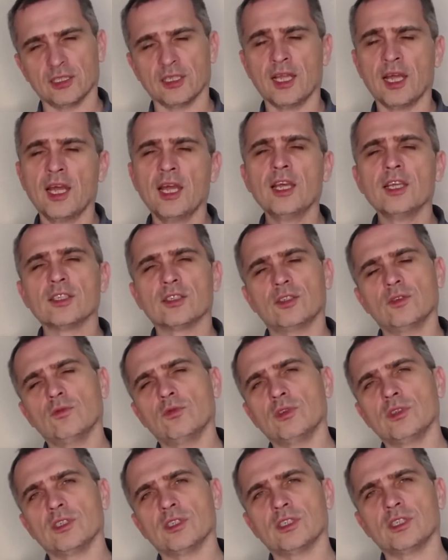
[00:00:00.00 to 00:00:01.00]

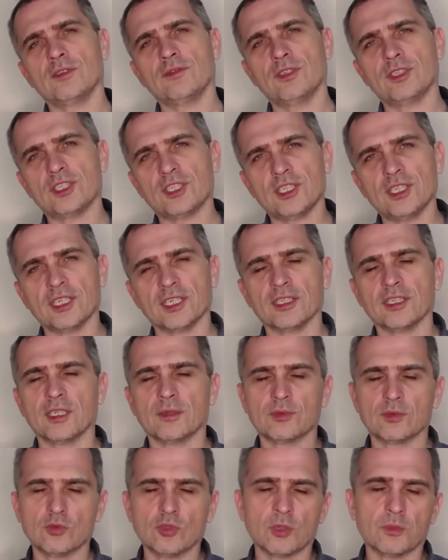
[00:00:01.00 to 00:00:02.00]
including in the area of the
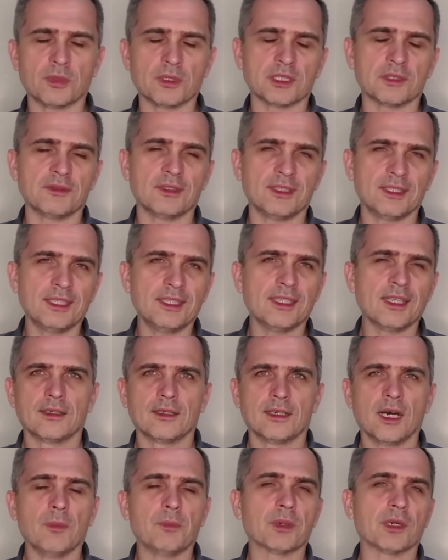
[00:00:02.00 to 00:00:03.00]

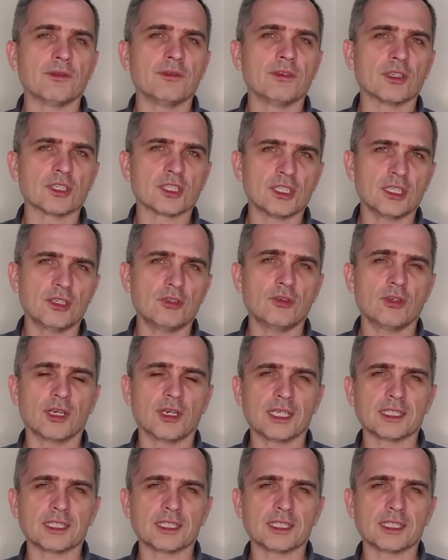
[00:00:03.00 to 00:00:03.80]
Russian-Ukrainian border,